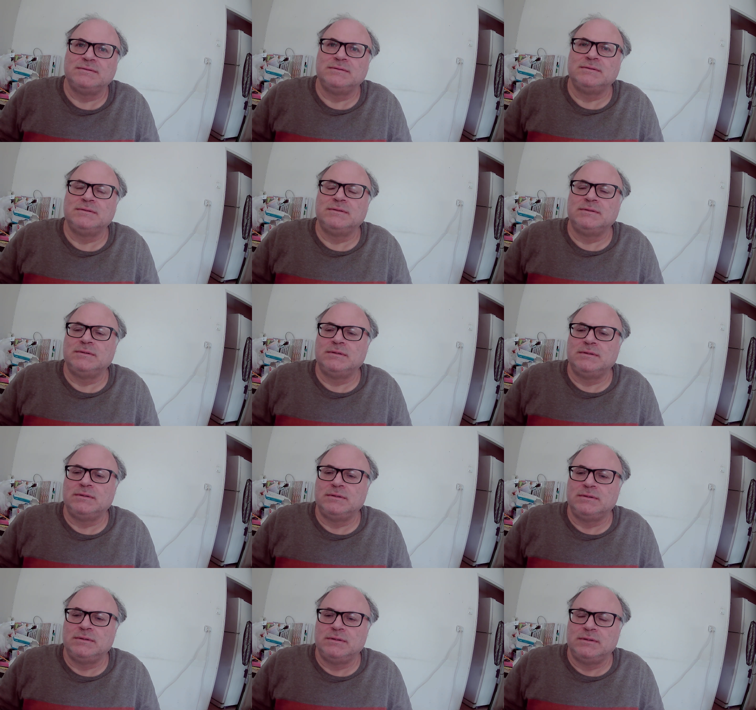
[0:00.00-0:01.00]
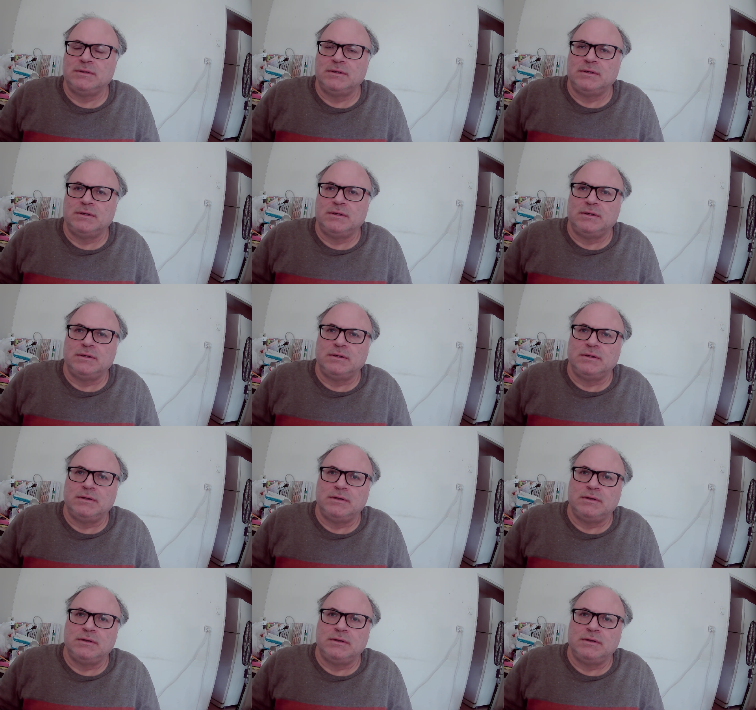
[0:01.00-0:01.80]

Nothing is said.